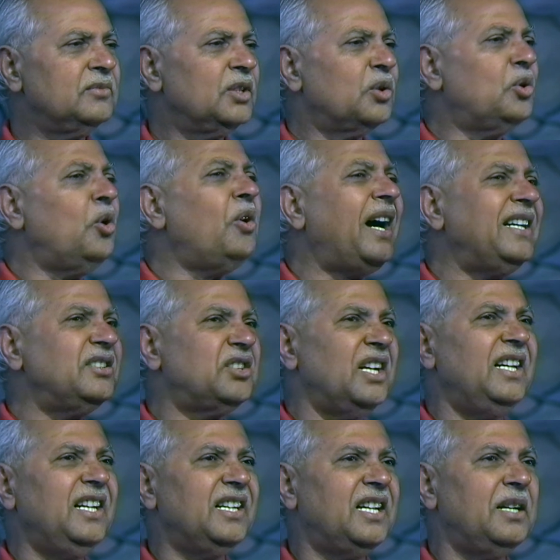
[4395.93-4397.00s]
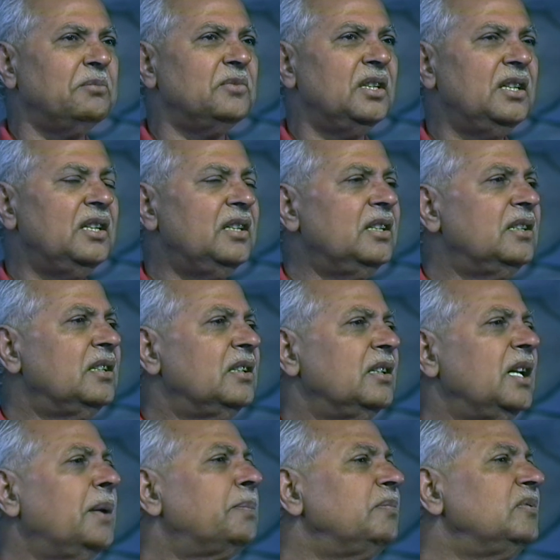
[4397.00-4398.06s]
Go on telling him.
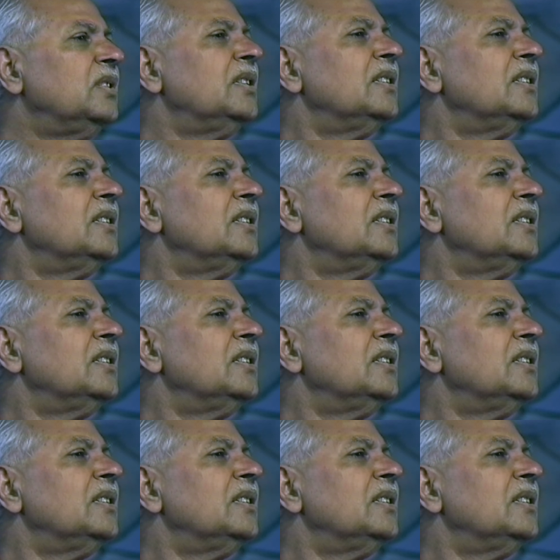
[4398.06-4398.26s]
If